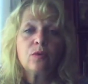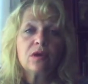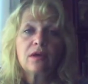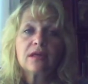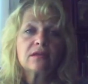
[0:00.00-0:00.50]

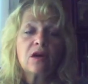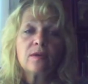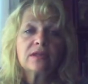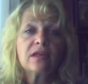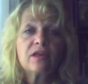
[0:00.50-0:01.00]
Work is
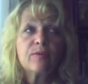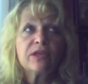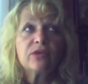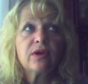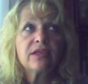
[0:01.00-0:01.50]
always going to
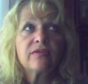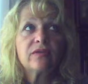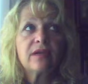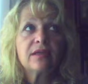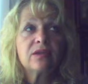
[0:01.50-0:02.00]
be
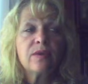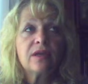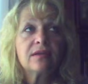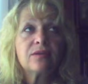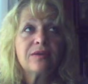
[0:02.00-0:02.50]
stressful. Next
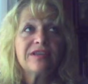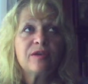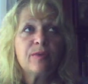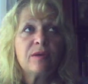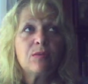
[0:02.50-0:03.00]
week is going
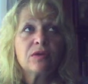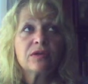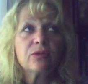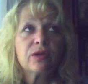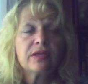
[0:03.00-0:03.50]
to be
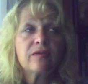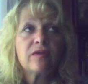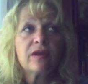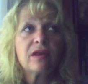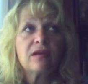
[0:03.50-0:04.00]
more
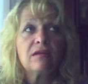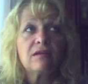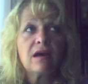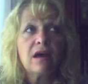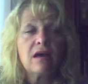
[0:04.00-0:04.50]
stressful
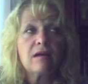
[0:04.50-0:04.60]
than